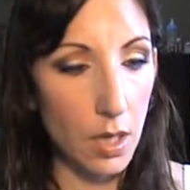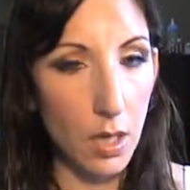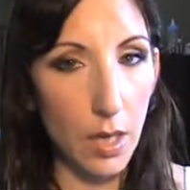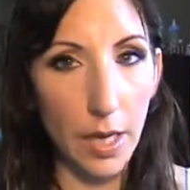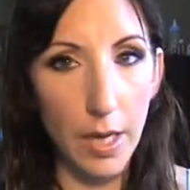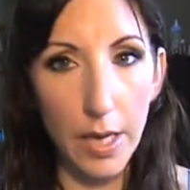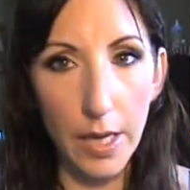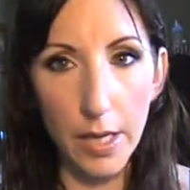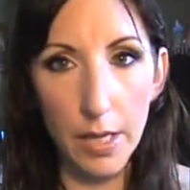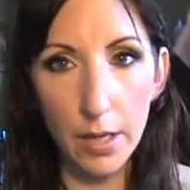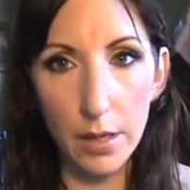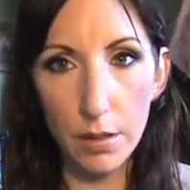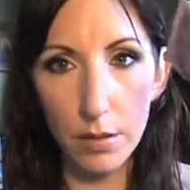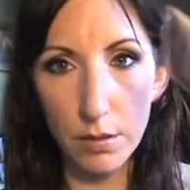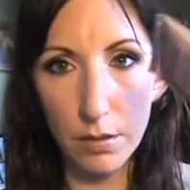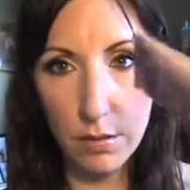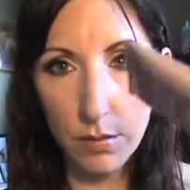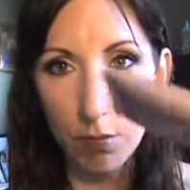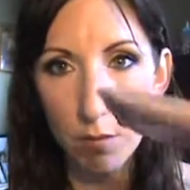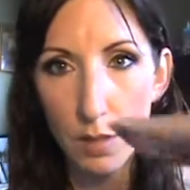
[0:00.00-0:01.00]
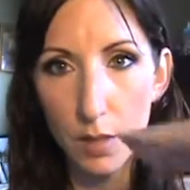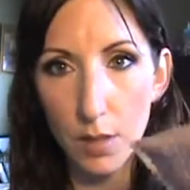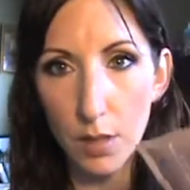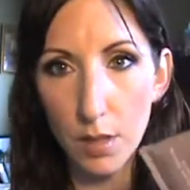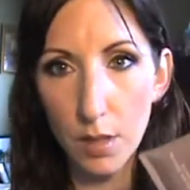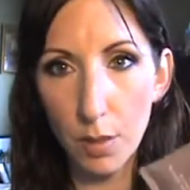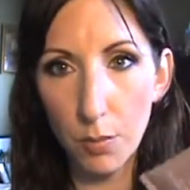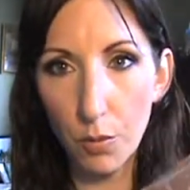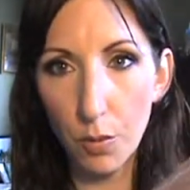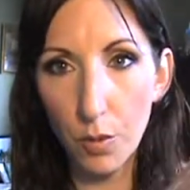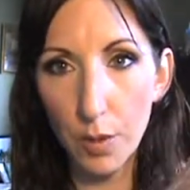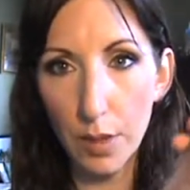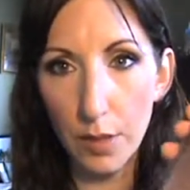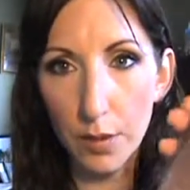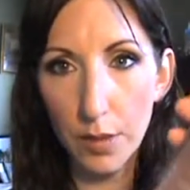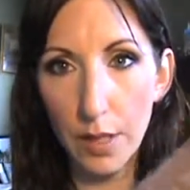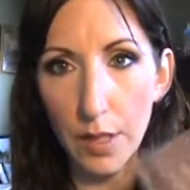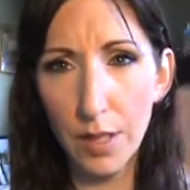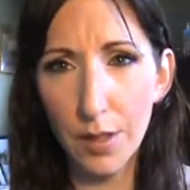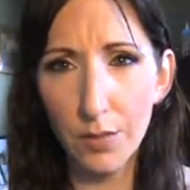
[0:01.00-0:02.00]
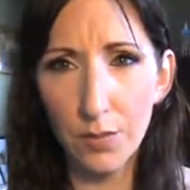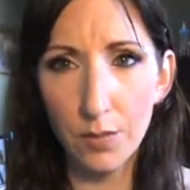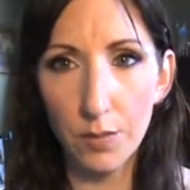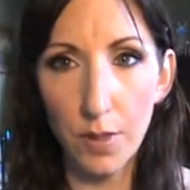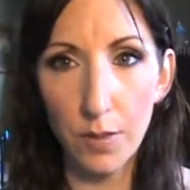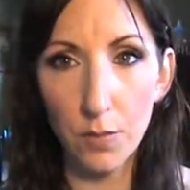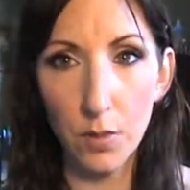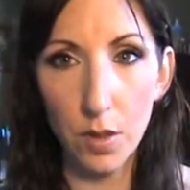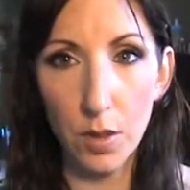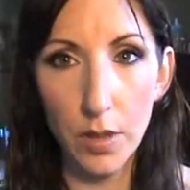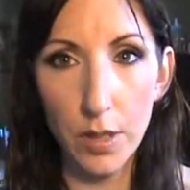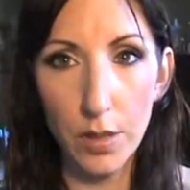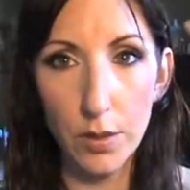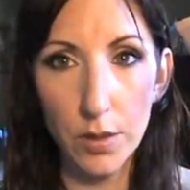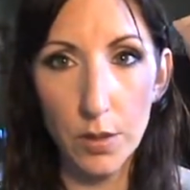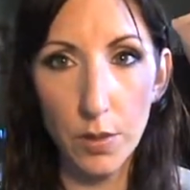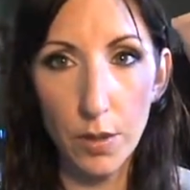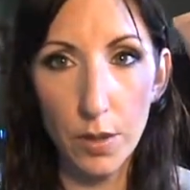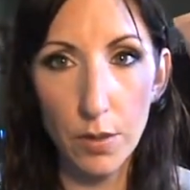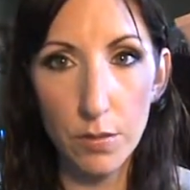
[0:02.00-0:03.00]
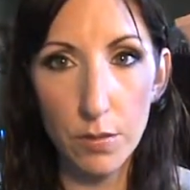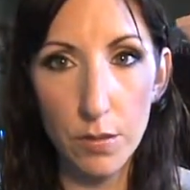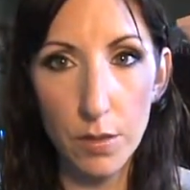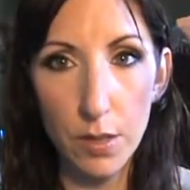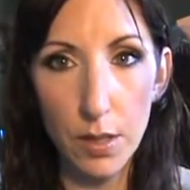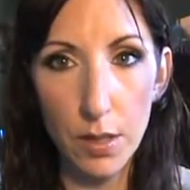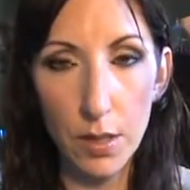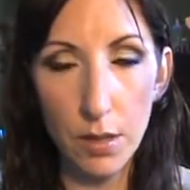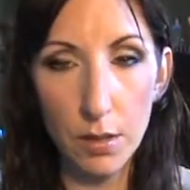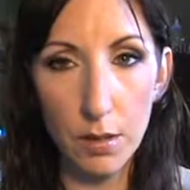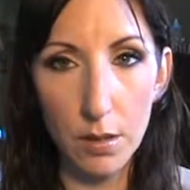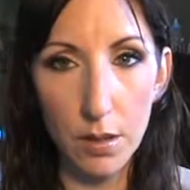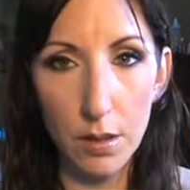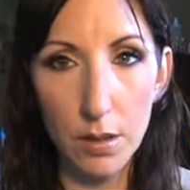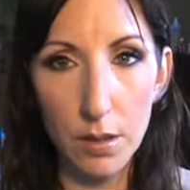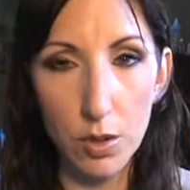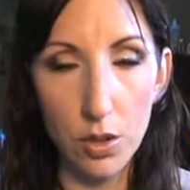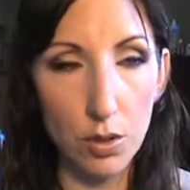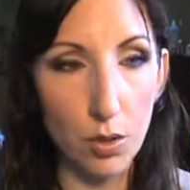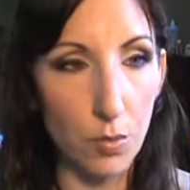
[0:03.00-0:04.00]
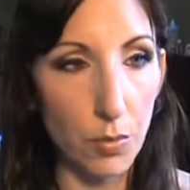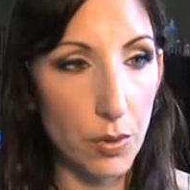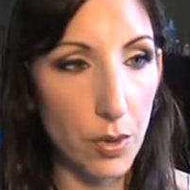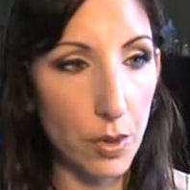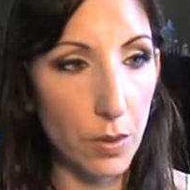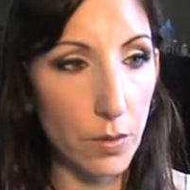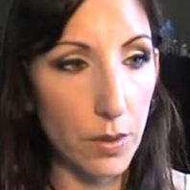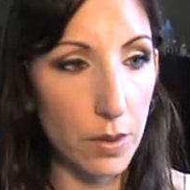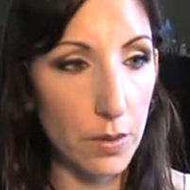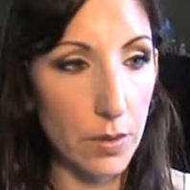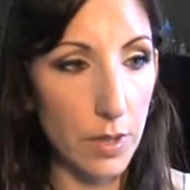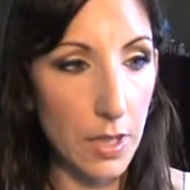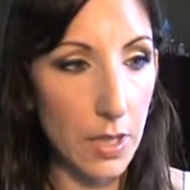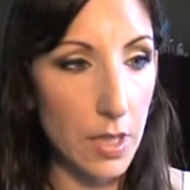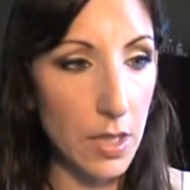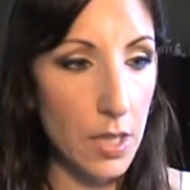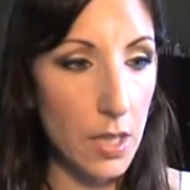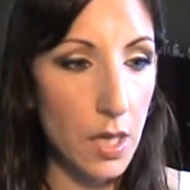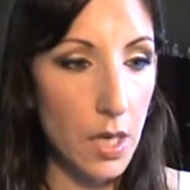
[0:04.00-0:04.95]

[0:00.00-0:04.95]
I use this up quickly. I have long hair, so I use any conditioner pretty quickly.